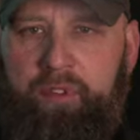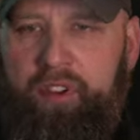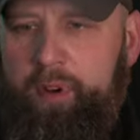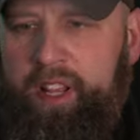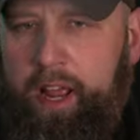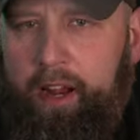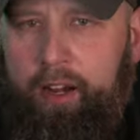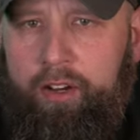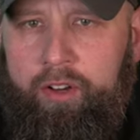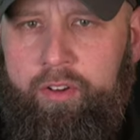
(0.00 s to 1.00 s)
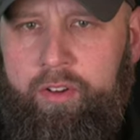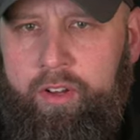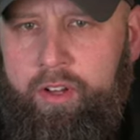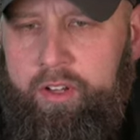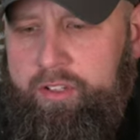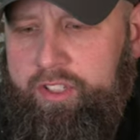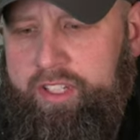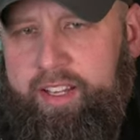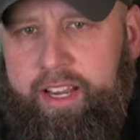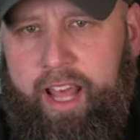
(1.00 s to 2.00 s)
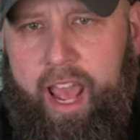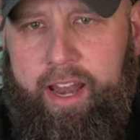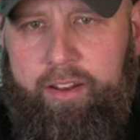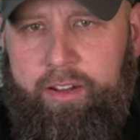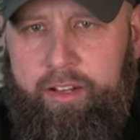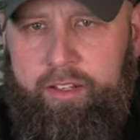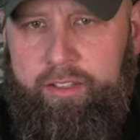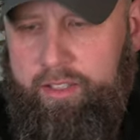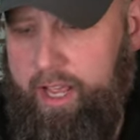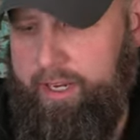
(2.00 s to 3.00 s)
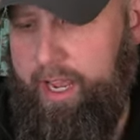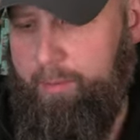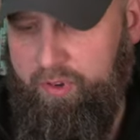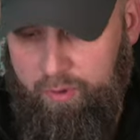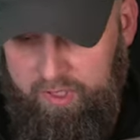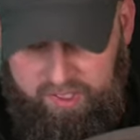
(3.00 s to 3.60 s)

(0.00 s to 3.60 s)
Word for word: 2 in there, just like that. So that Cap 2 will